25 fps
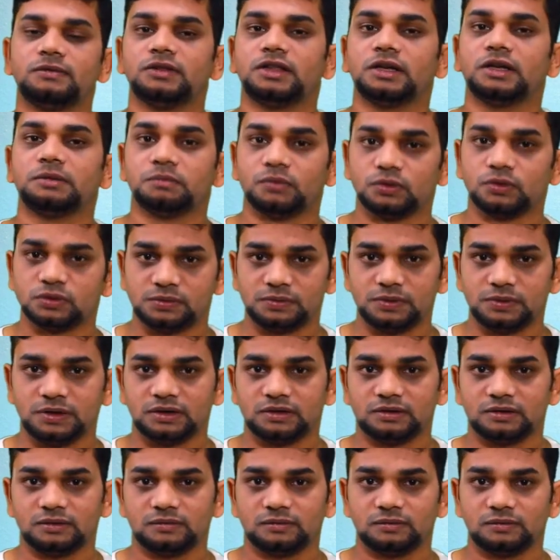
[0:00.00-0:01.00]
with
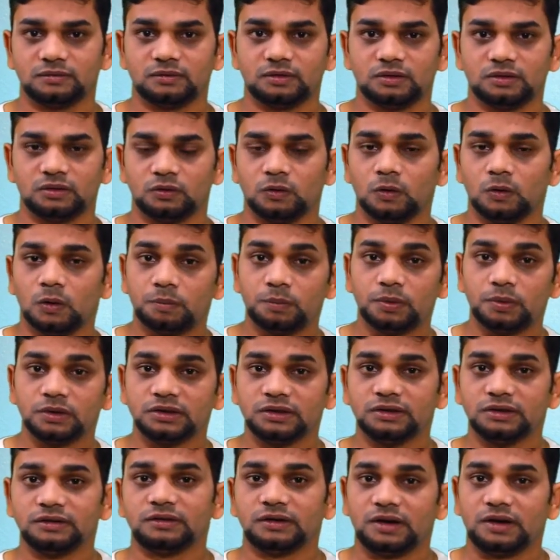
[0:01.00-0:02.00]
atmosphere. Copper
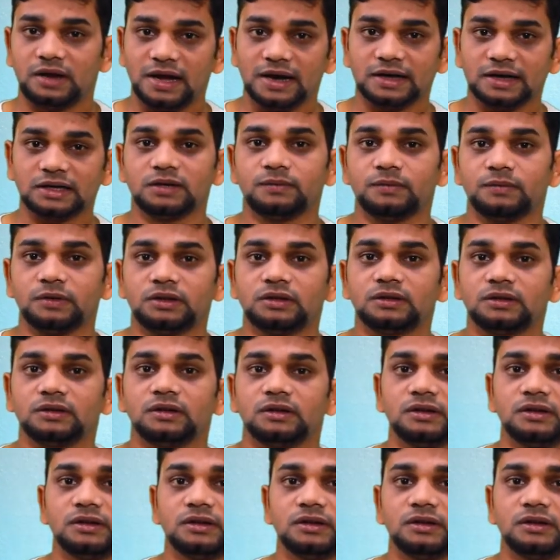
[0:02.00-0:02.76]
is reacting with